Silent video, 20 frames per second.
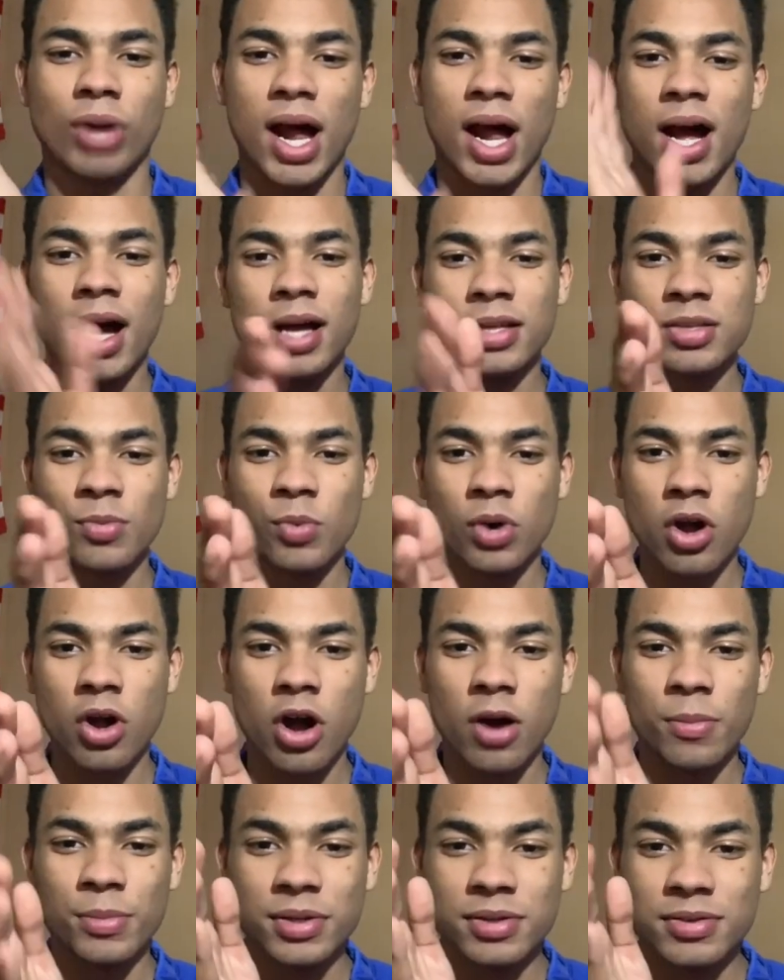Someone
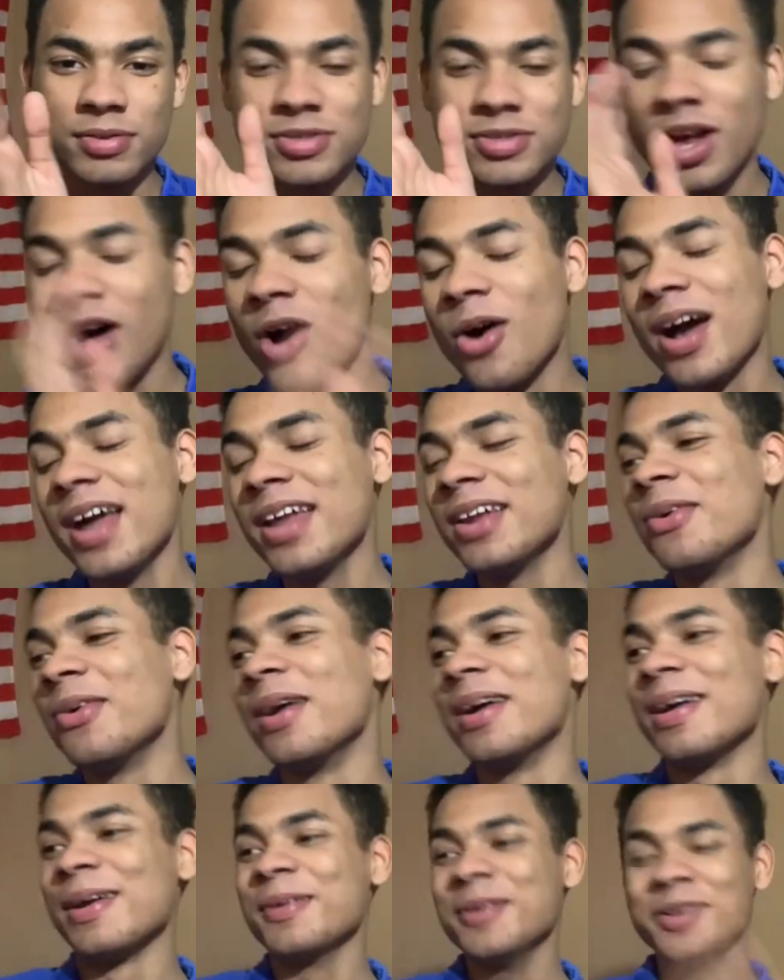called me. So,
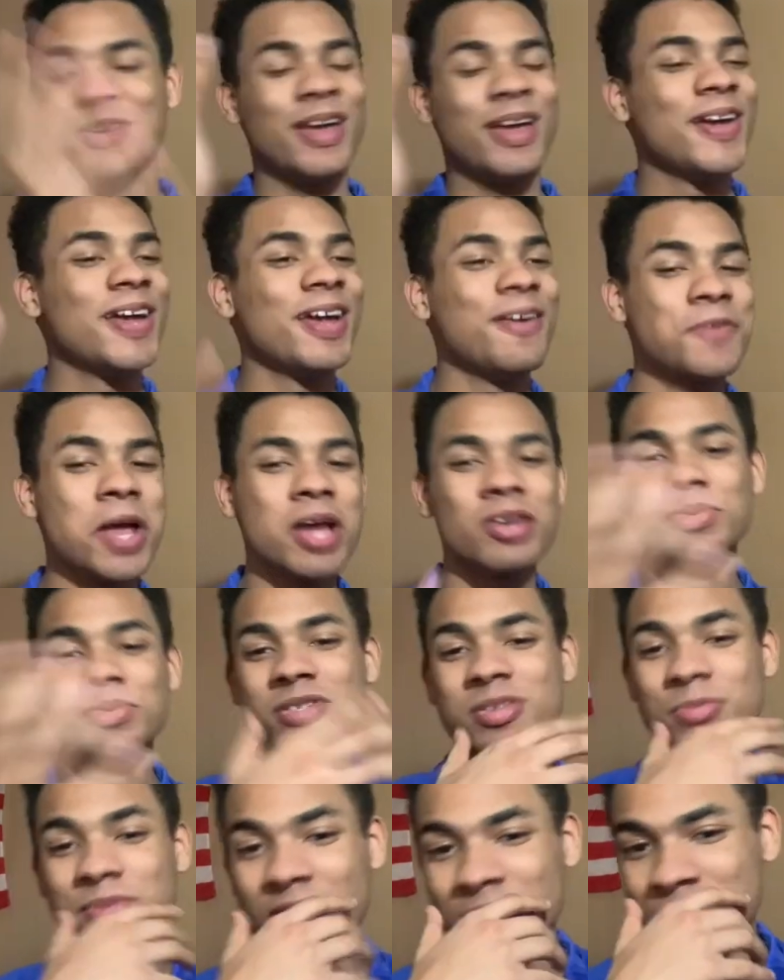anyway, if y'all doing
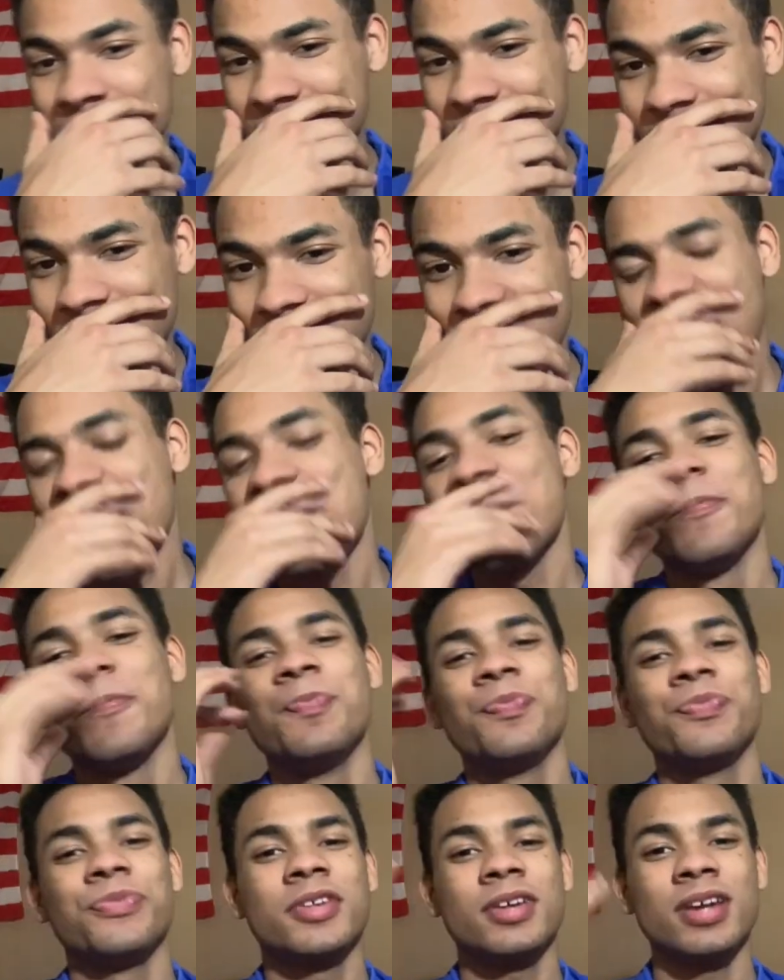some dumb shit,
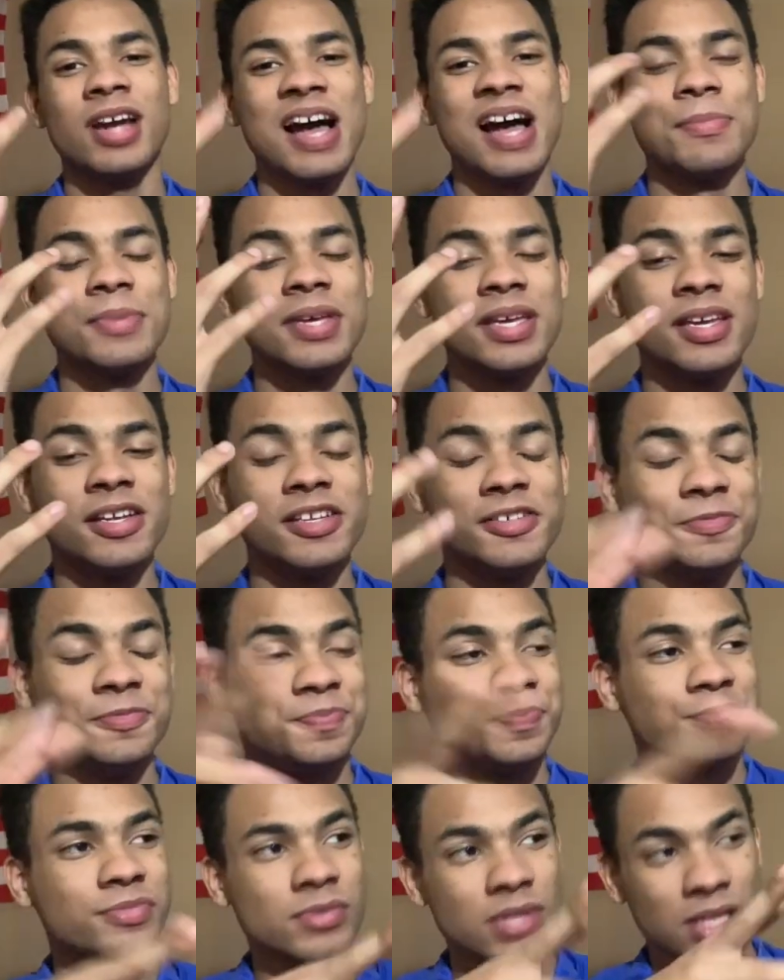you know what I mean,
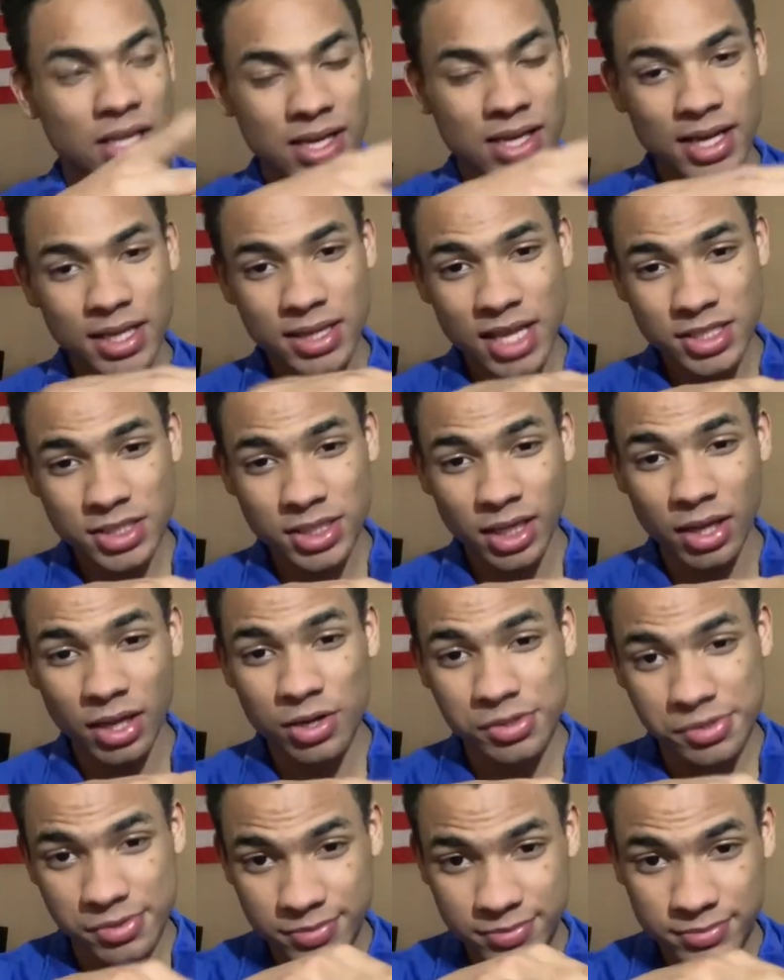let that shit
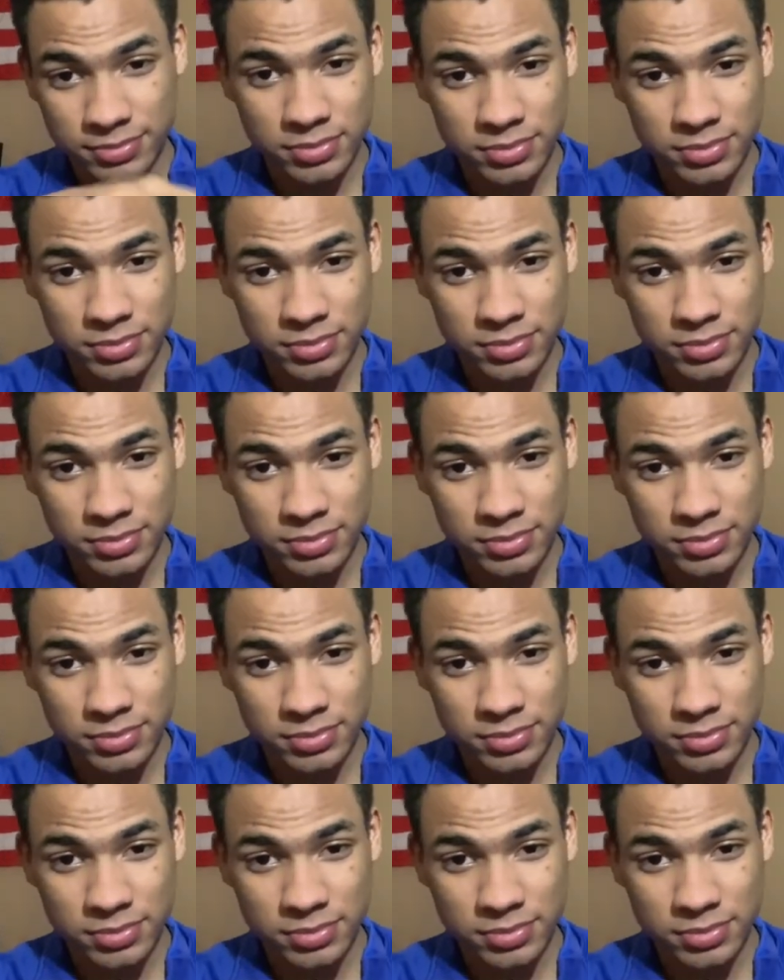go.